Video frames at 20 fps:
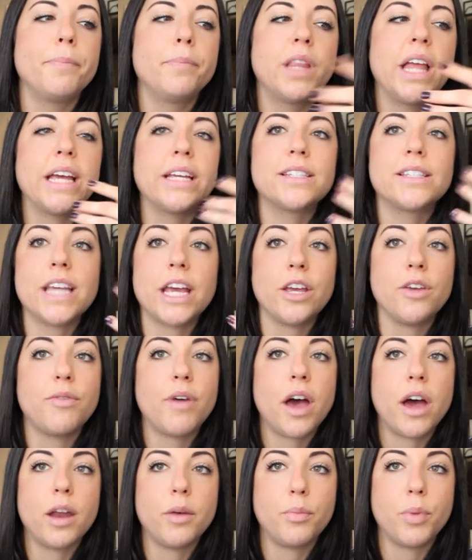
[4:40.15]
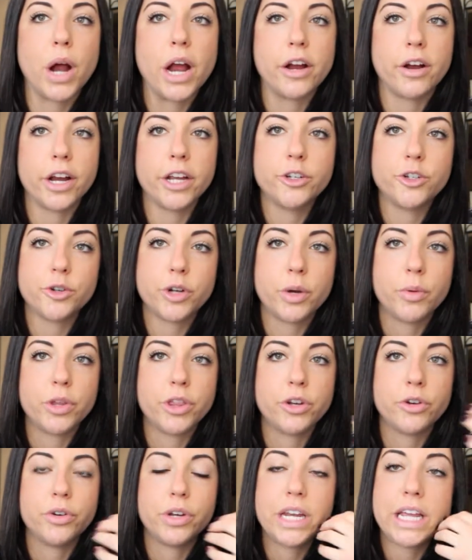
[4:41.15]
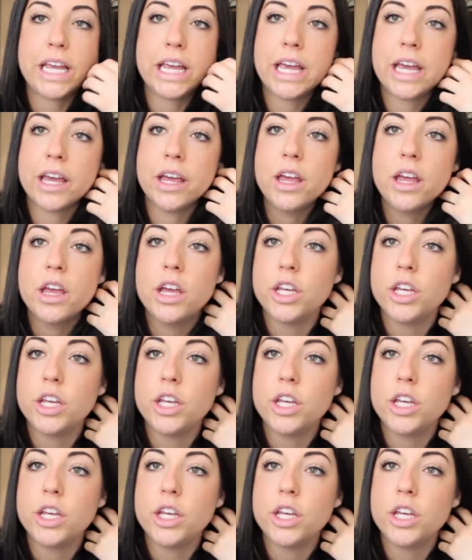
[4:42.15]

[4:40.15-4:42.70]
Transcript: like say you've had prior injury with your knee,